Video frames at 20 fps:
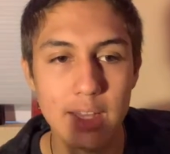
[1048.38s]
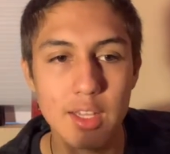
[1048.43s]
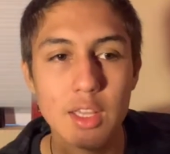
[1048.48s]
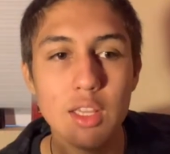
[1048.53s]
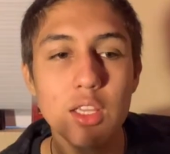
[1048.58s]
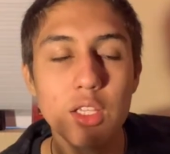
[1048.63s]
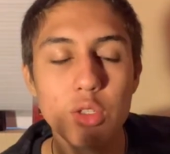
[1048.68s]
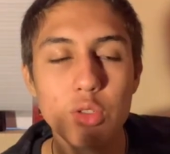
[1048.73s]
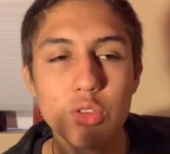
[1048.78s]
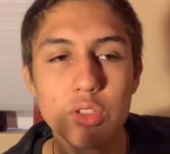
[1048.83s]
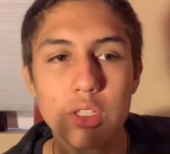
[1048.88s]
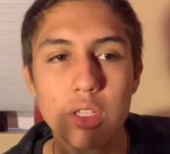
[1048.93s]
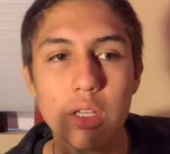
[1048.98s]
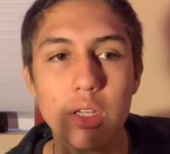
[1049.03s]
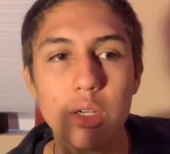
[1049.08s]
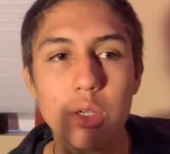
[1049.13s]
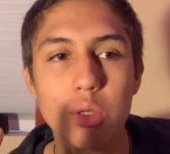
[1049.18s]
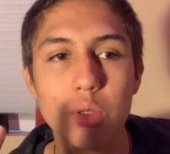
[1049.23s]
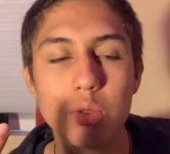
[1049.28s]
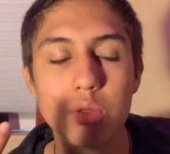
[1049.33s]
loose
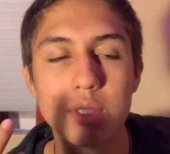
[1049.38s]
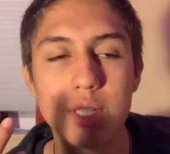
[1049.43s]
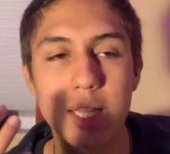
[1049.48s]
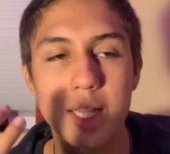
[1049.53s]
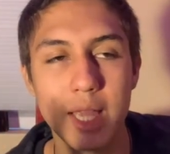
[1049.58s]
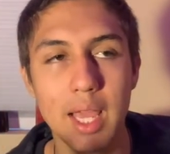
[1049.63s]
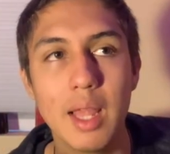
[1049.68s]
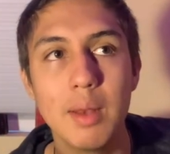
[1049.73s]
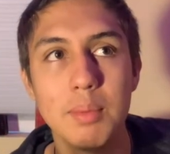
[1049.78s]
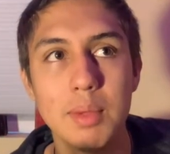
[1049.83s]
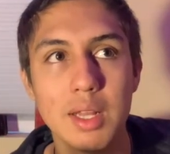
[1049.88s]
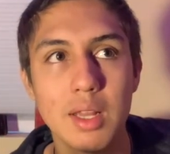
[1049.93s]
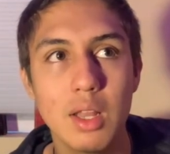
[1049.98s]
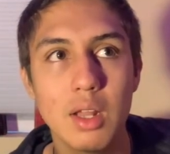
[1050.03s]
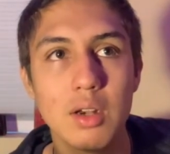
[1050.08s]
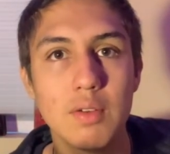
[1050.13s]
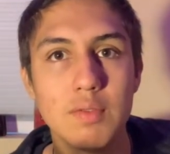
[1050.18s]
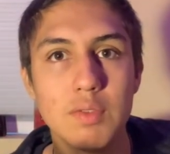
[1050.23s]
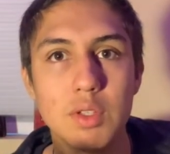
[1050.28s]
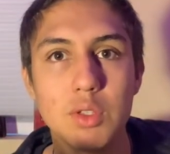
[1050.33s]
clothes. It can be a lot
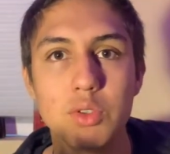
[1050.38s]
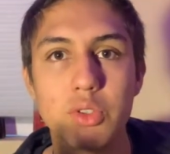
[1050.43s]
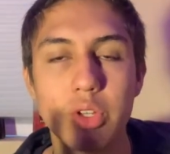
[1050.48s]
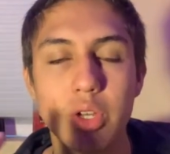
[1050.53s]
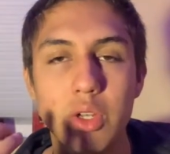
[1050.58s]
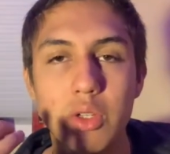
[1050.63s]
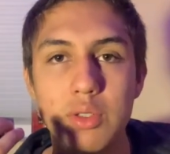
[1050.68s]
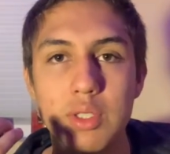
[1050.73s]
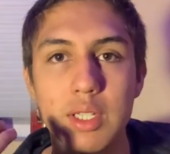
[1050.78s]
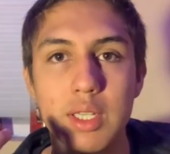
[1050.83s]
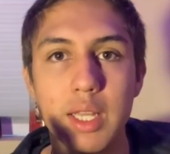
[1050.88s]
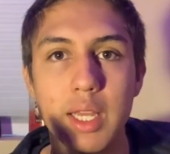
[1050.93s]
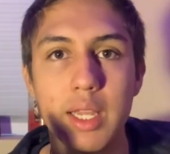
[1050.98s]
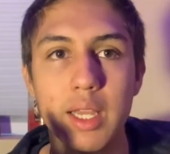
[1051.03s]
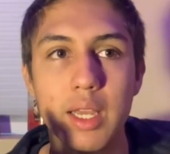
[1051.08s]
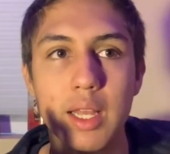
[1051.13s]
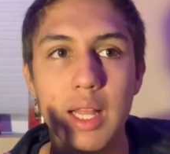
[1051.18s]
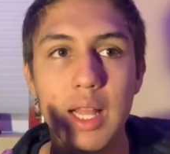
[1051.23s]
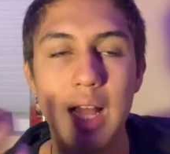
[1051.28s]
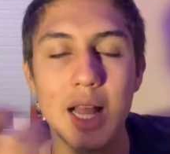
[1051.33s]
of loose clothes and like
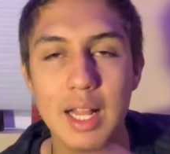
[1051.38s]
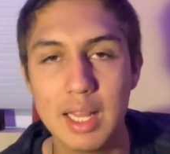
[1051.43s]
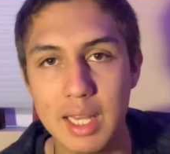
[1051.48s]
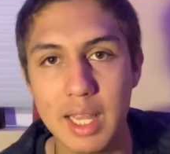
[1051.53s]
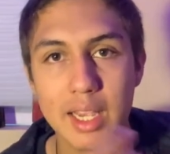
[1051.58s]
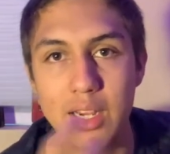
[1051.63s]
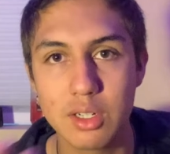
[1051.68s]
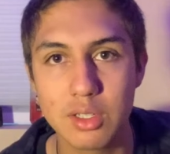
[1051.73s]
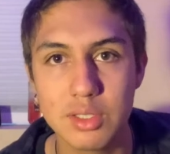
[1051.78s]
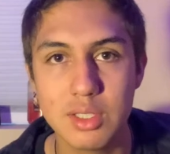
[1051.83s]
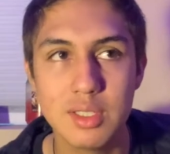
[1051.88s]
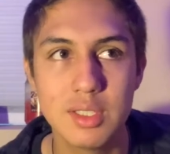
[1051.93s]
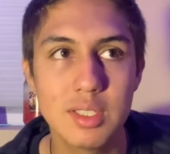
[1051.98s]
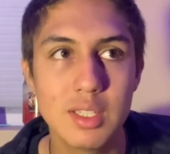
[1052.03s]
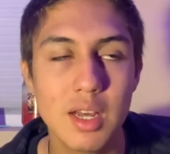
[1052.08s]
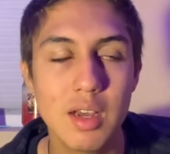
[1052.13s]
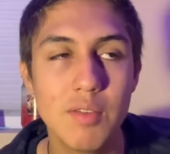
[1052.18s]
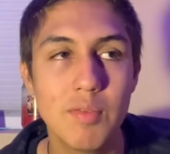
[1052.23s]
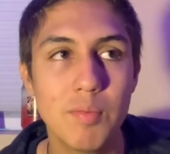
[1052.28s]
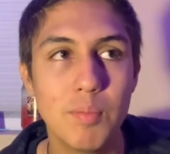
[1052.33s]
layers and
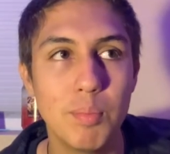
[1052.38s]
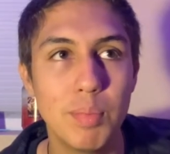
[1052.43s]
stuff.